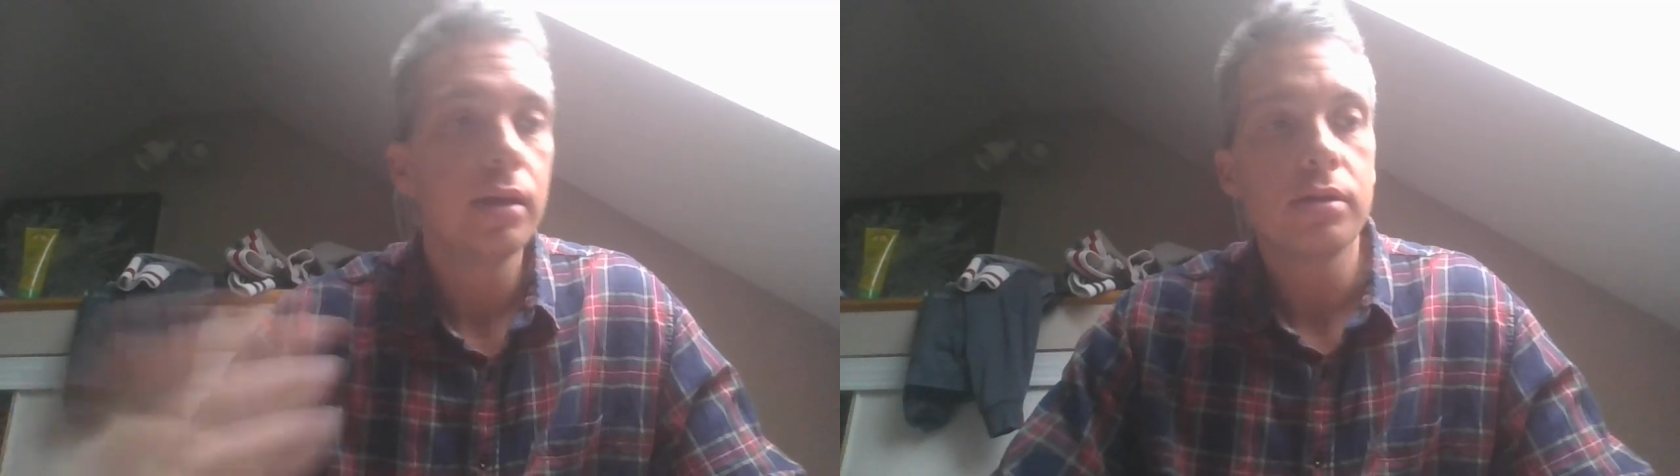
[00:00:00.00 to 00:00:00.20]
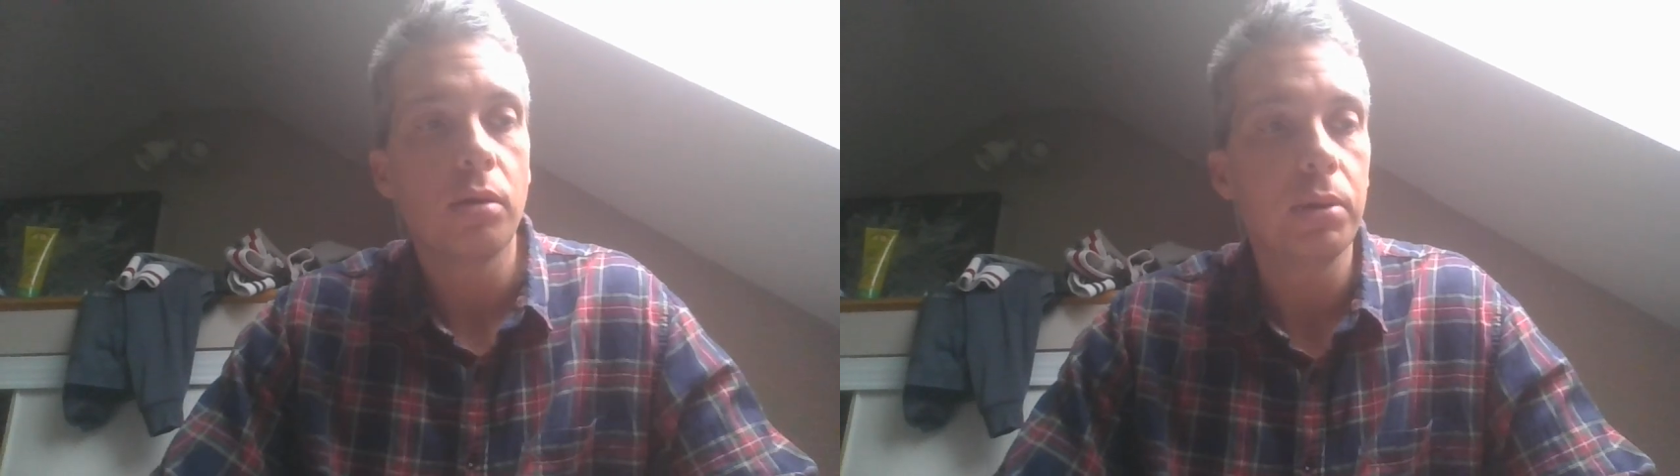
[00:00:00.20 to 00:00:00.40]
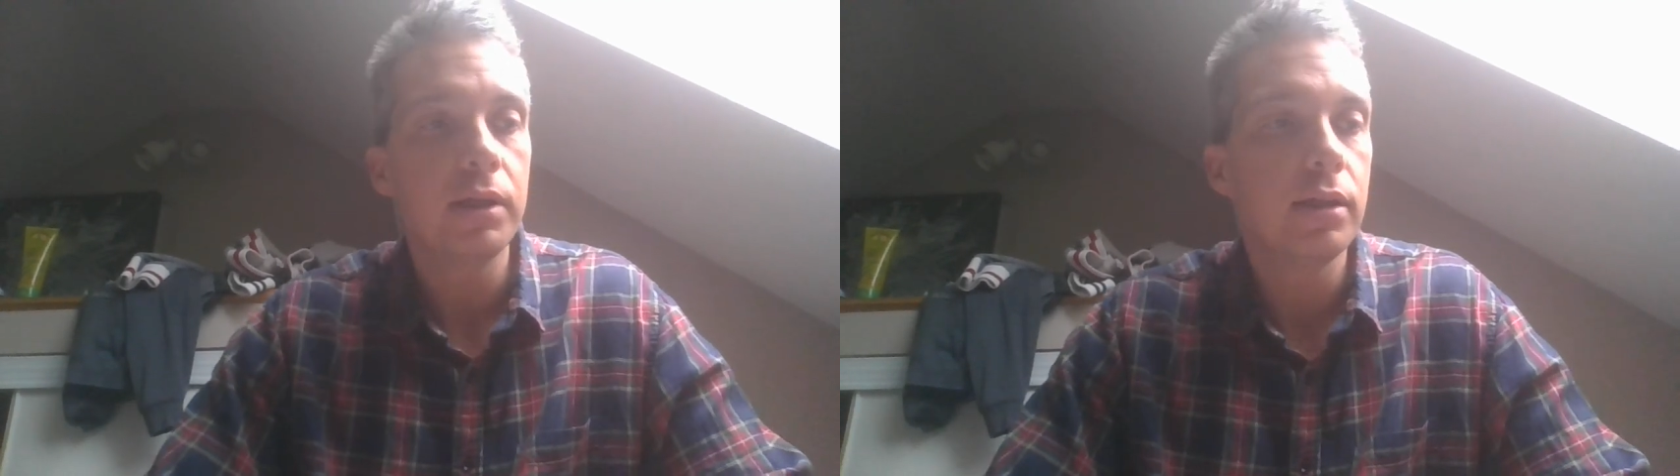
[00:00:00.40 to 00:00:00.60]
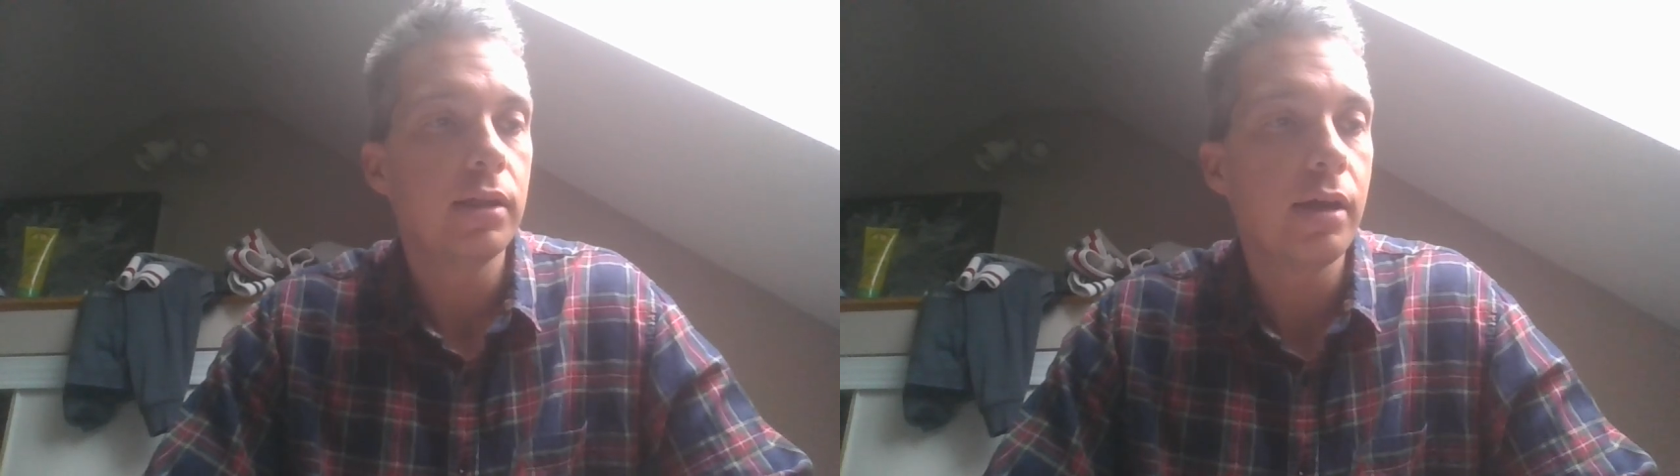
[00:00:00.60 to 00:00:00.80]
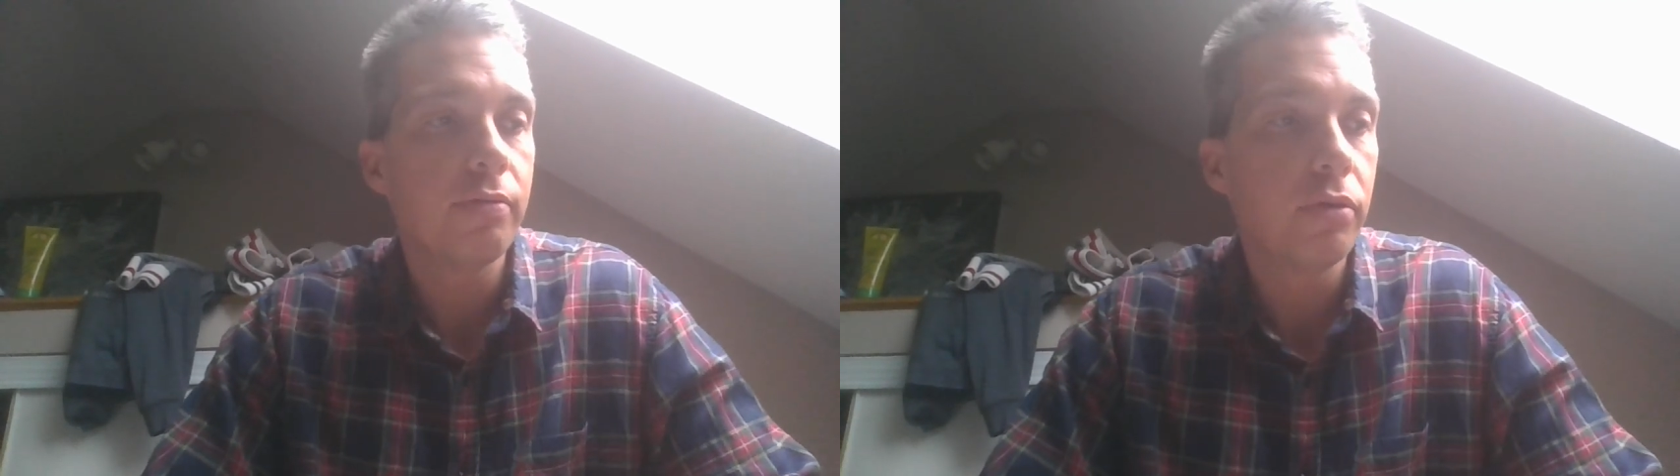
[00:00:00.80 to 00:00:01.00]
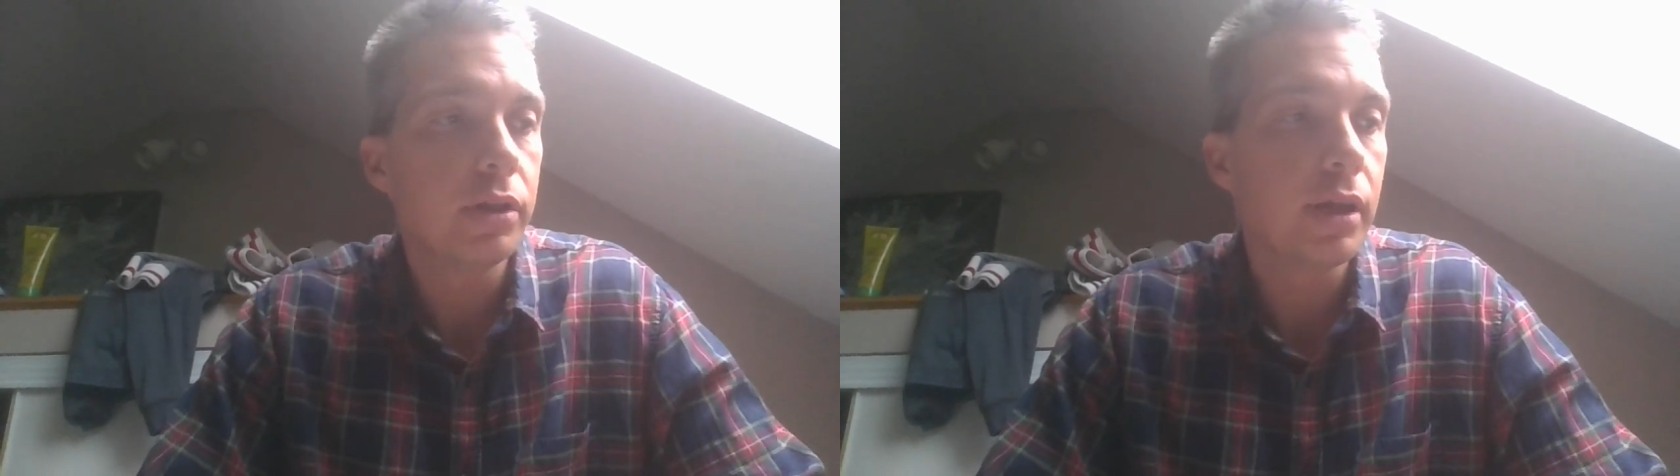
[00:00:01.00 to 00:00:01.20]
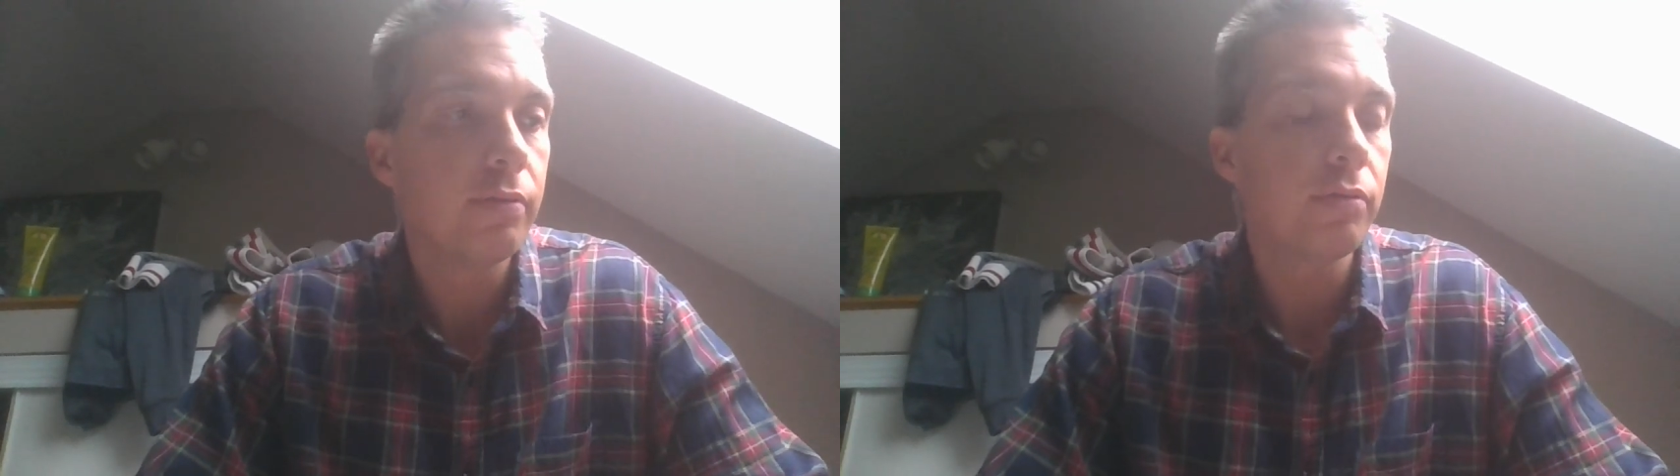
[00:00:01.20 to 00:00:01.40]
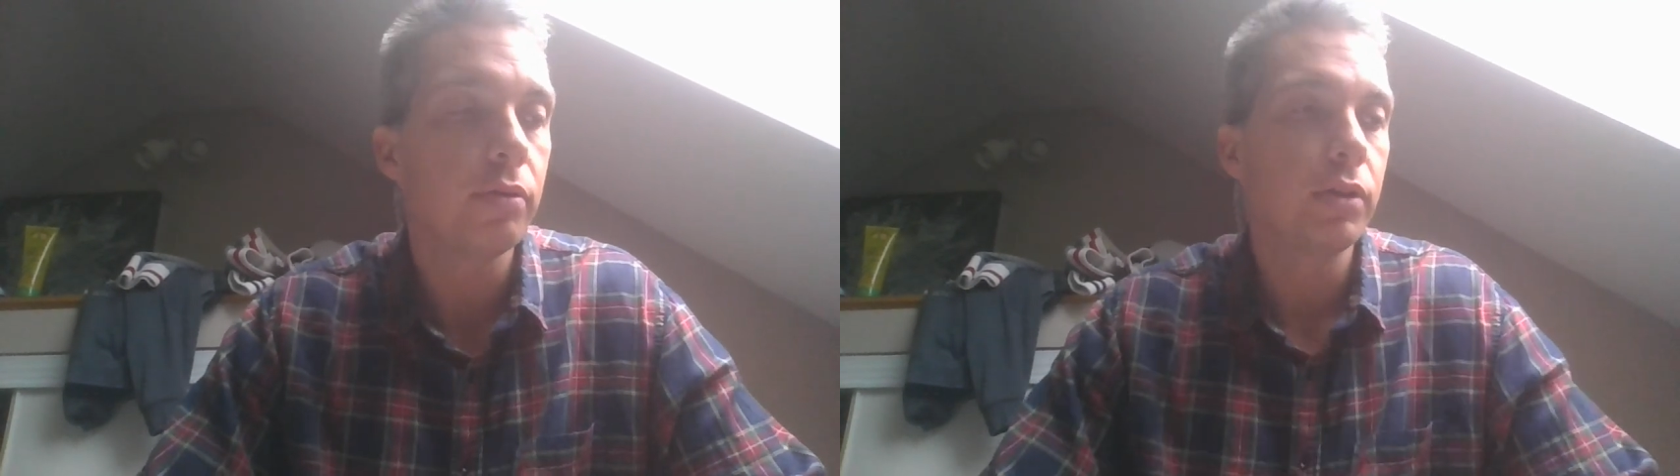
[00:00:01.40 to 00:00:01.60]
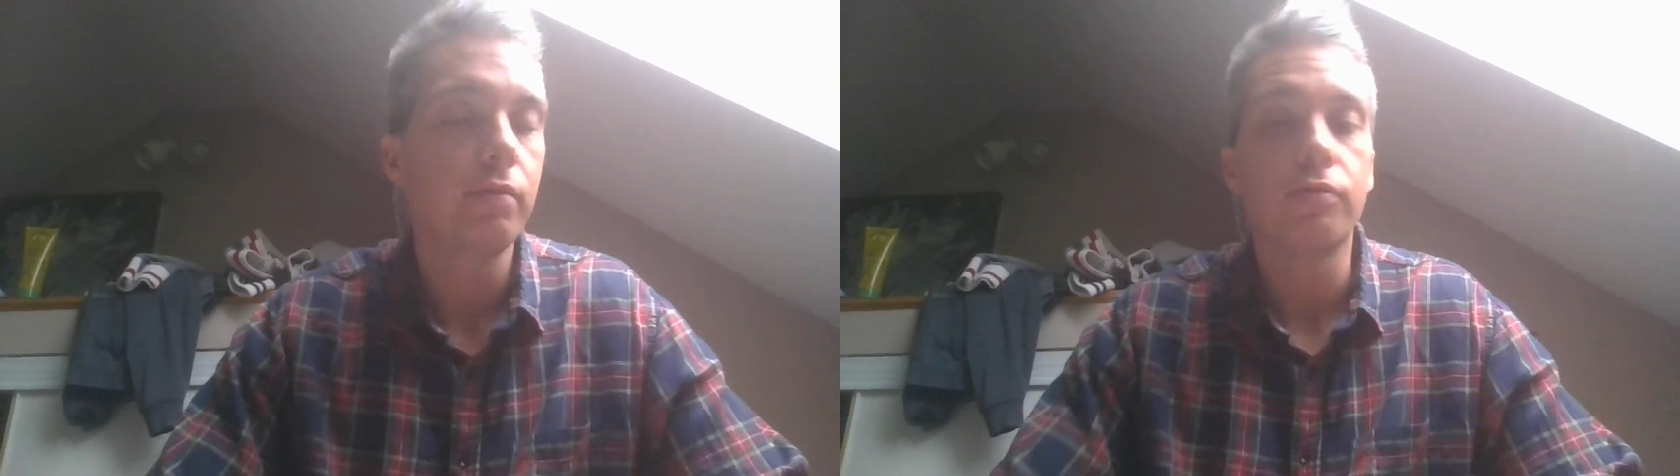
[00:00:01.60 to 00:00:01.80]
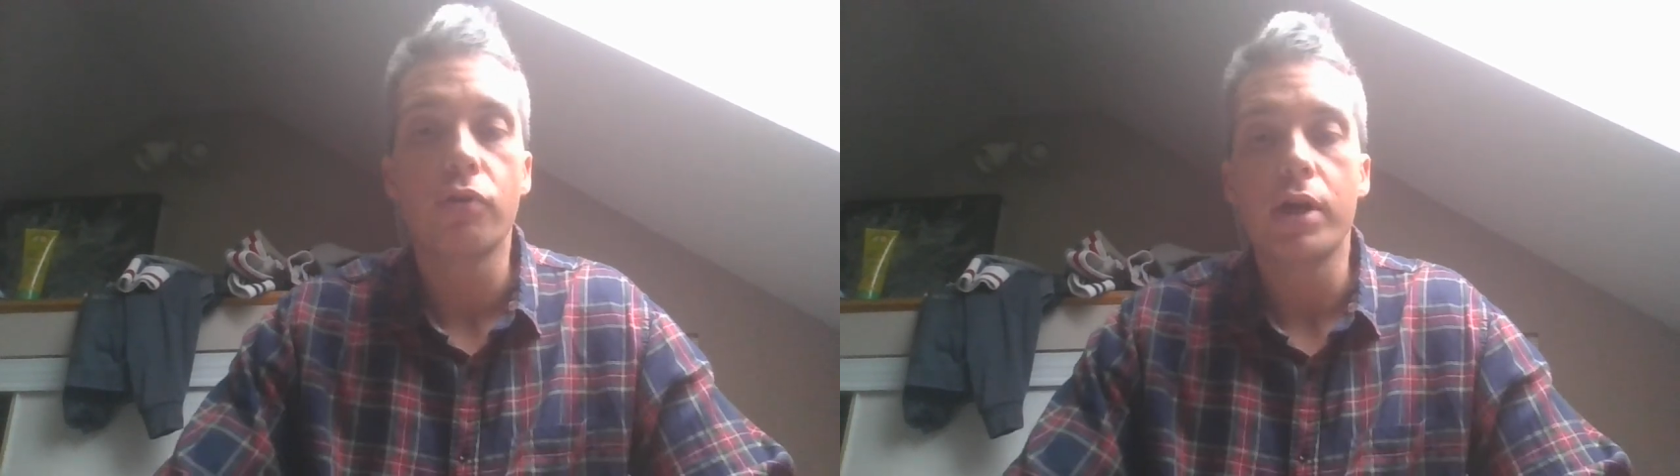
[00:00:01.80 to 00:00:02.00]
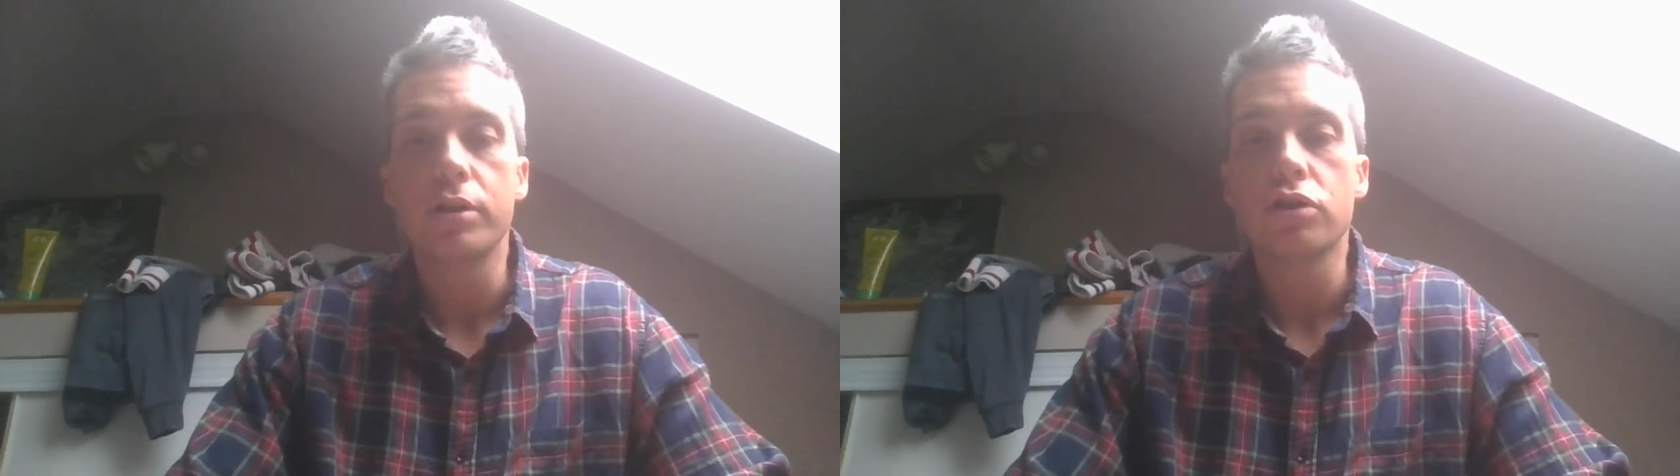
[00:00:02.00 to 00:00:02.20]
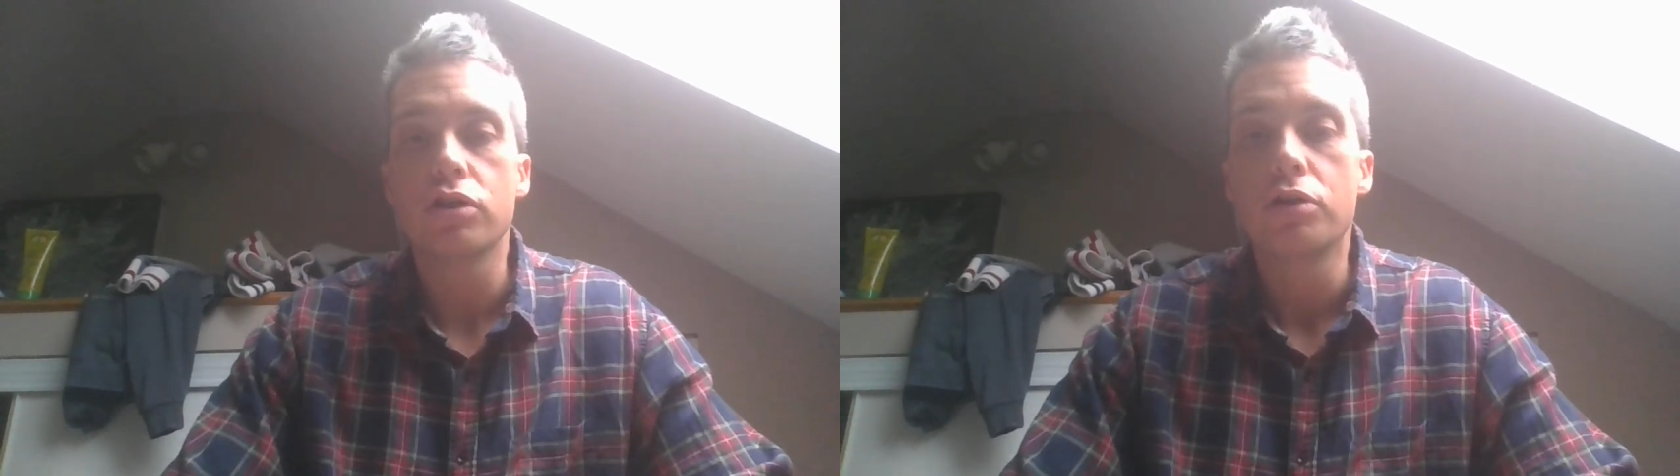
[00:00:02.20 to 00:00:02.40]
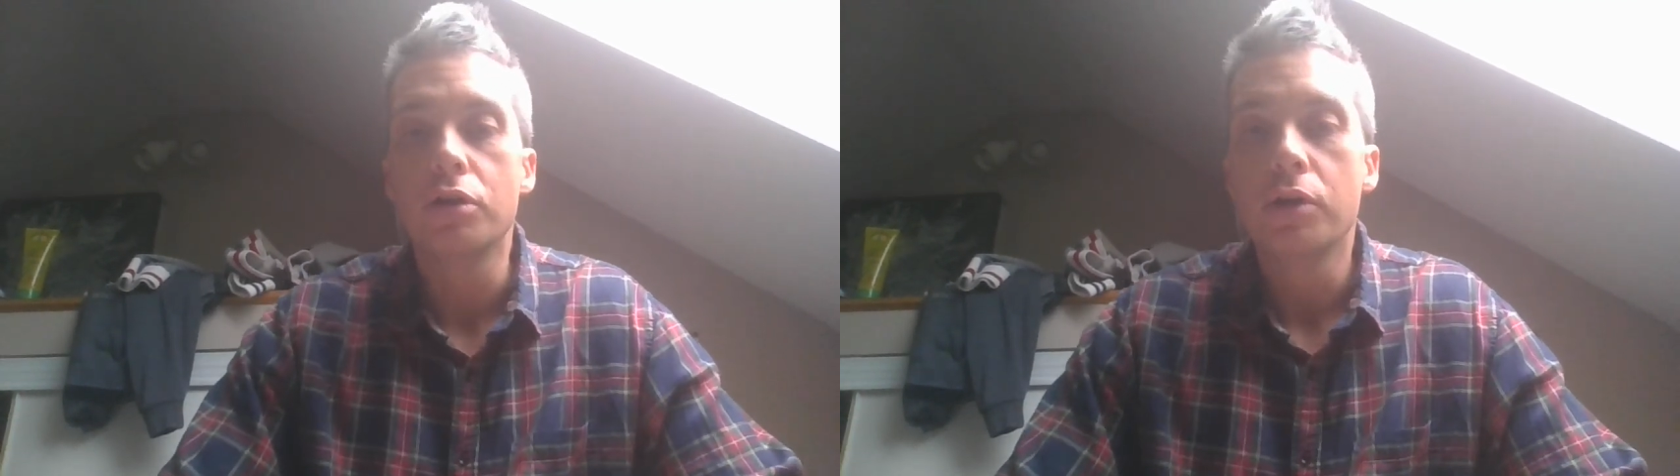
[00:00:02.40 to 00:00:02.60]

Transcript: it's completely different than French.